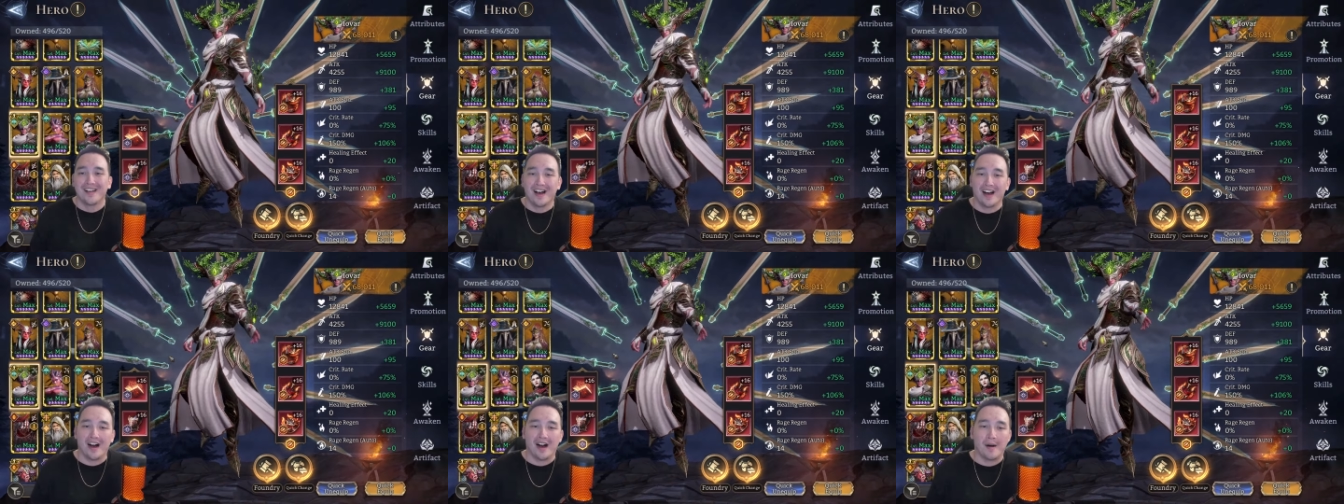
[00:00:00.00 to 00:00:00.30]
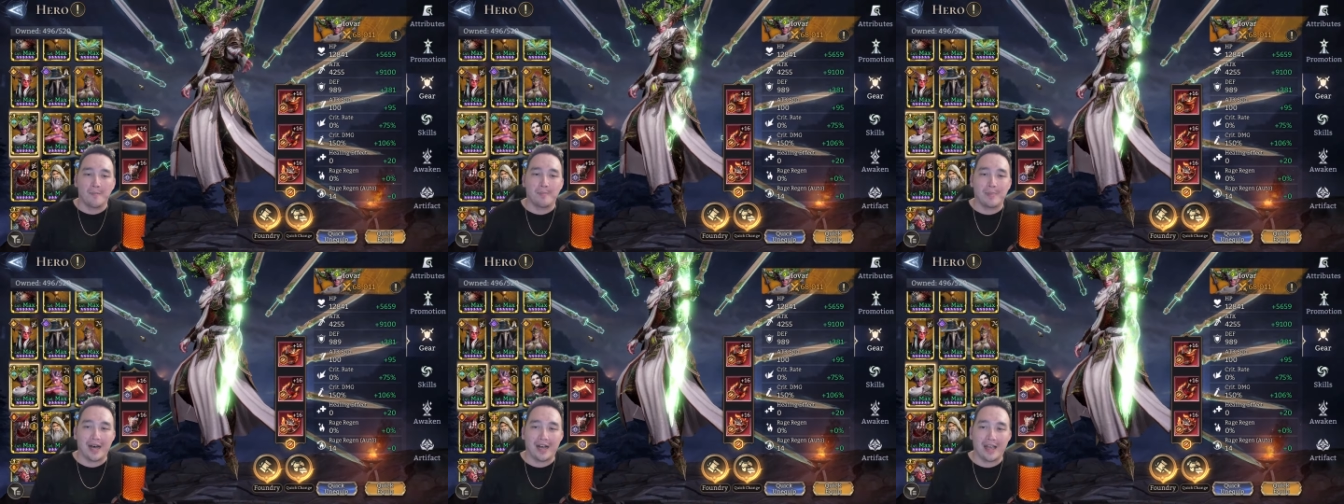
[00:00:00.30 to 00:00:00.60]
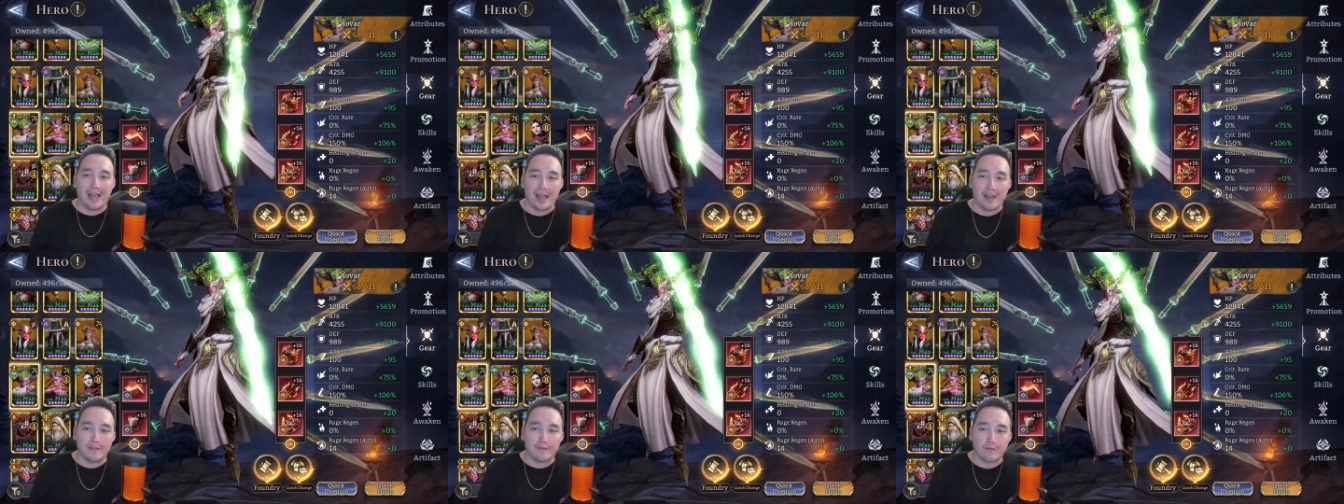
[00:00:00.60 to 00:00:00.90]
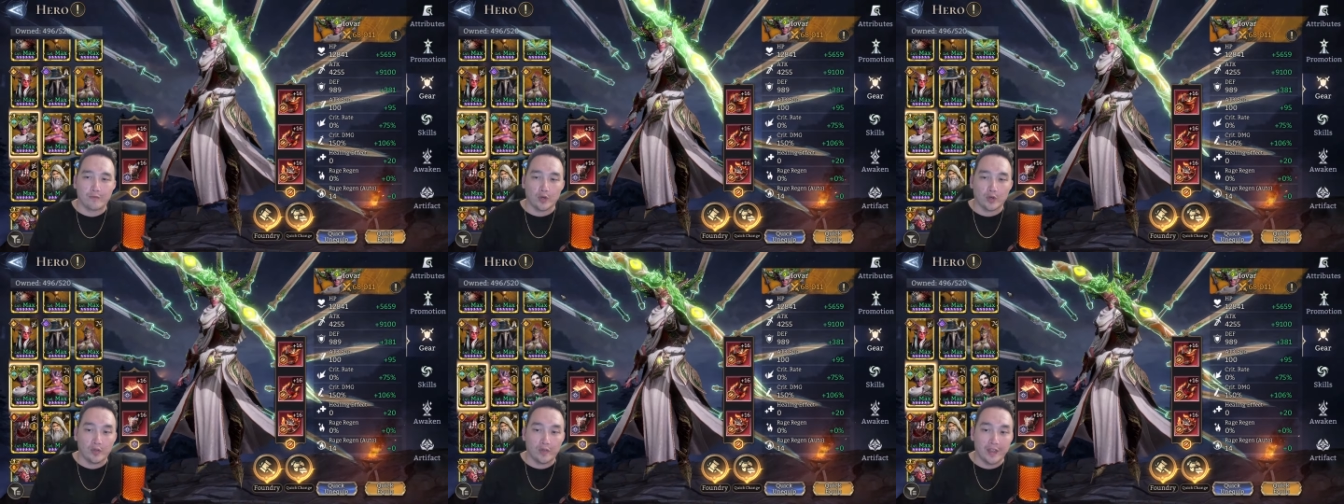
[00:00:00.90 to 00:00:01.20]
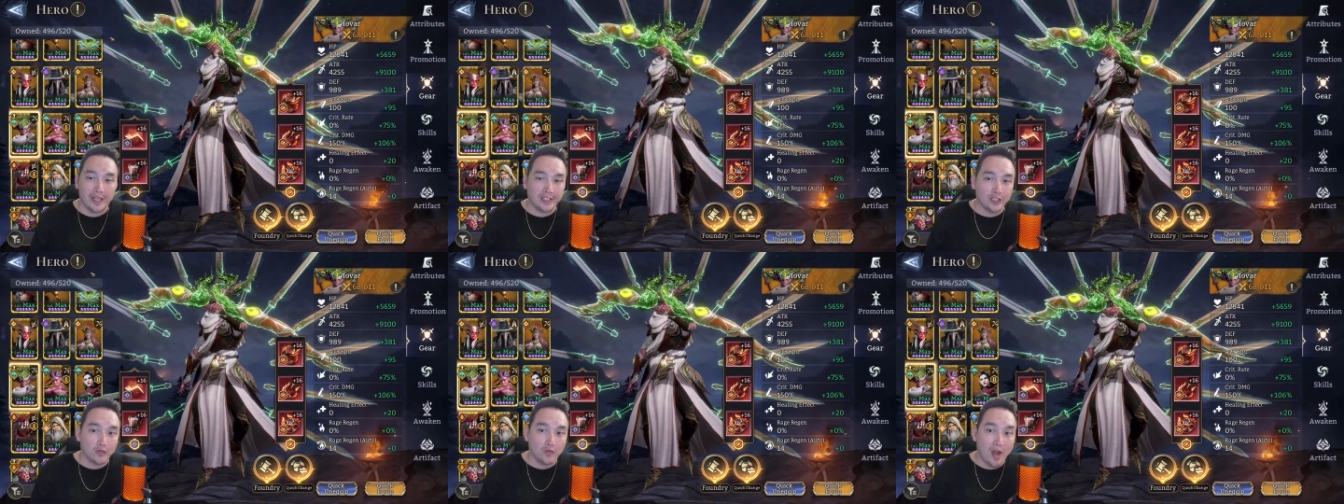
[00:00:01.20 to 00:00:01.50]
Um, but for
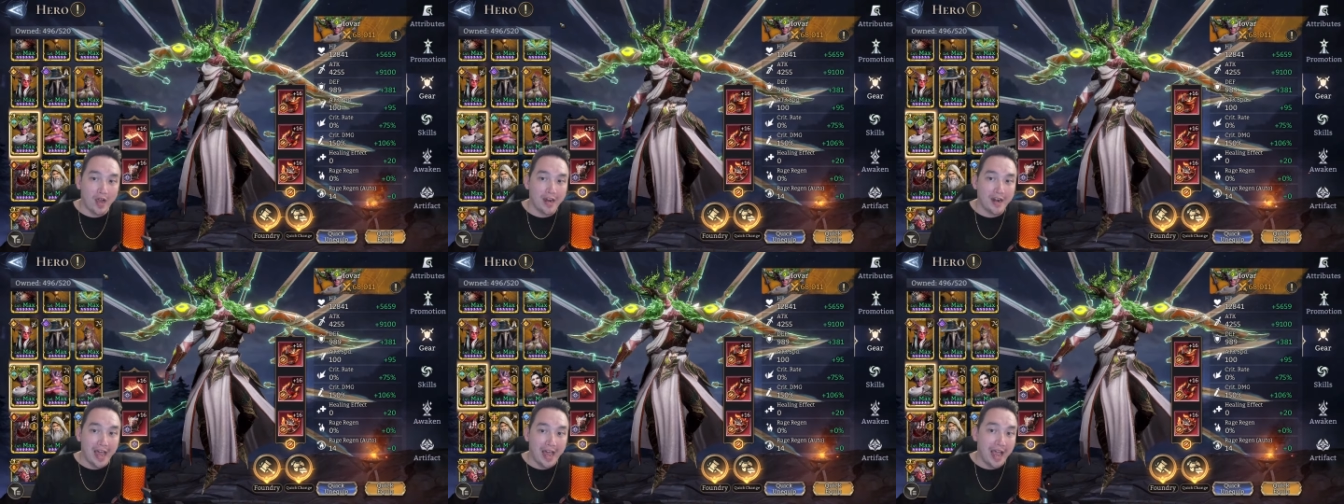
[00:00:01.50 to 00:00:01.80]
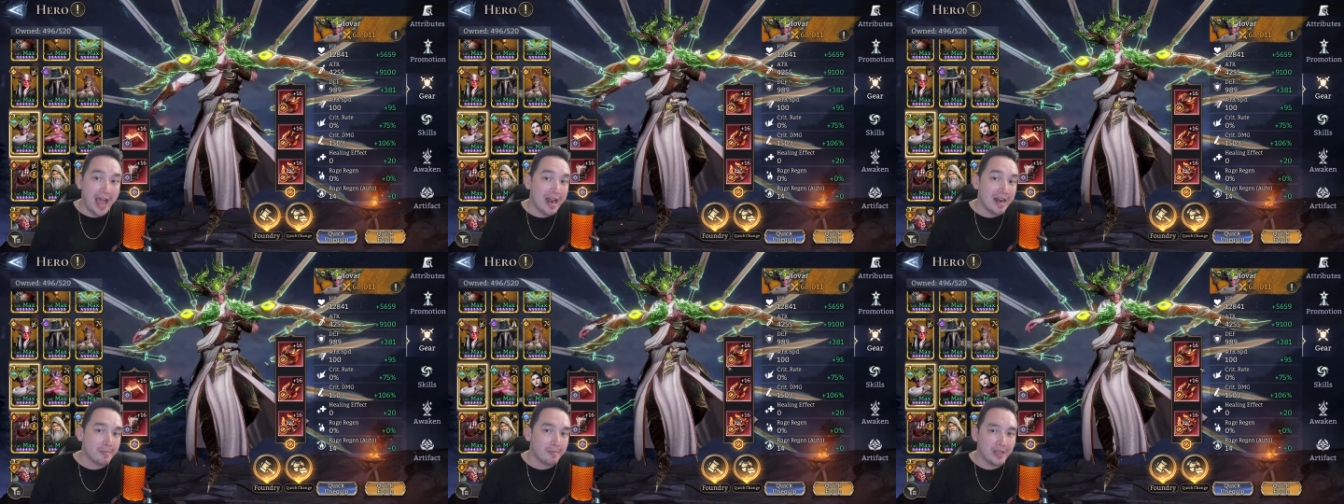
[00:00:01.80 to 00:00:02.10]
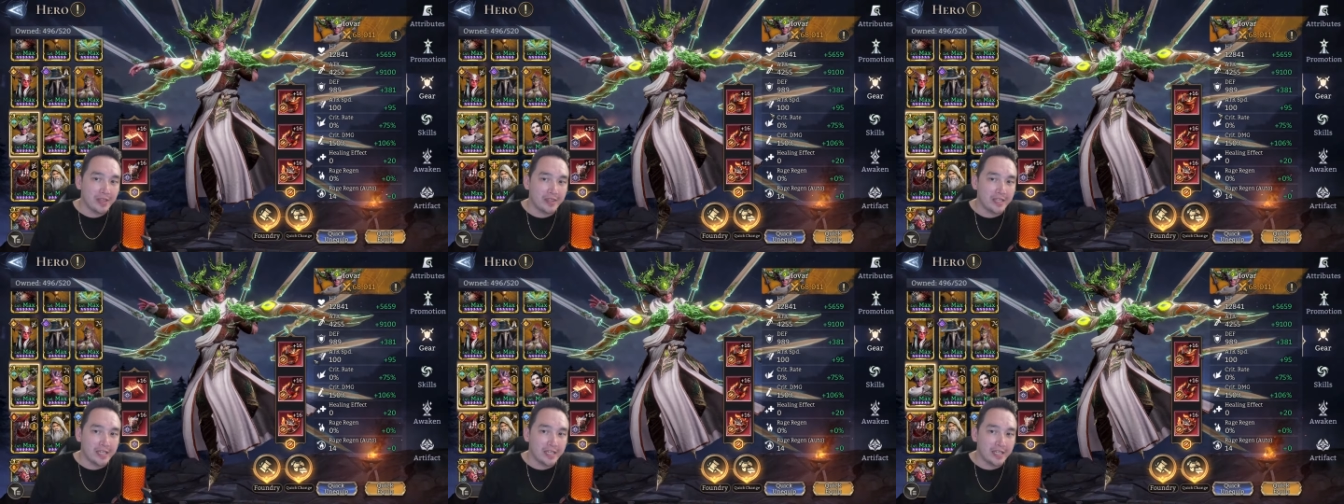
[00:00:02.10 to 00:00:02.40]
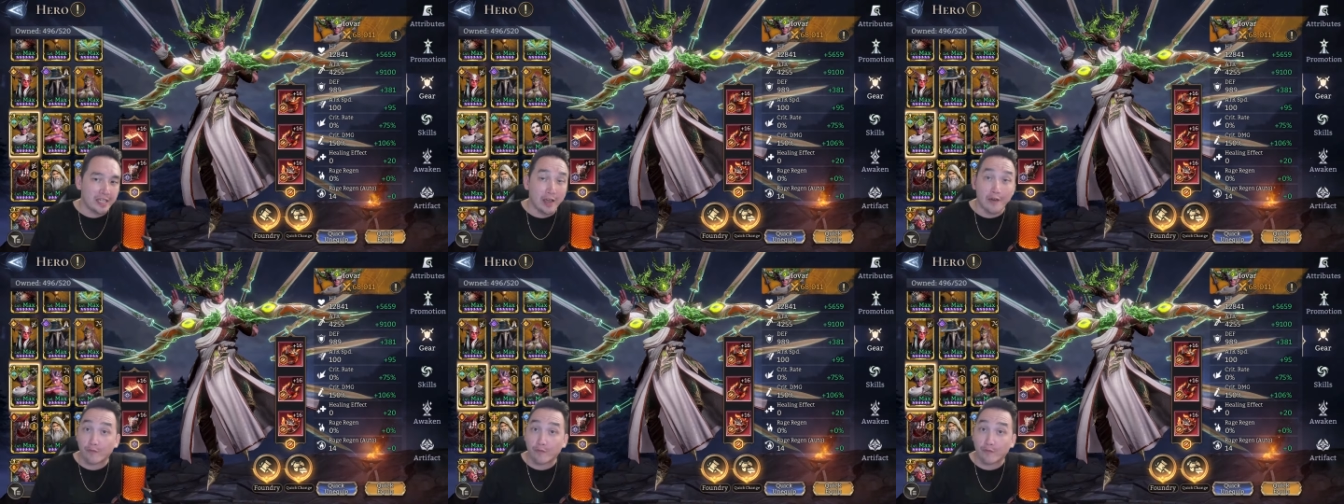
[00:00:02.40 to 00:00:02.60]
this run, I had them in the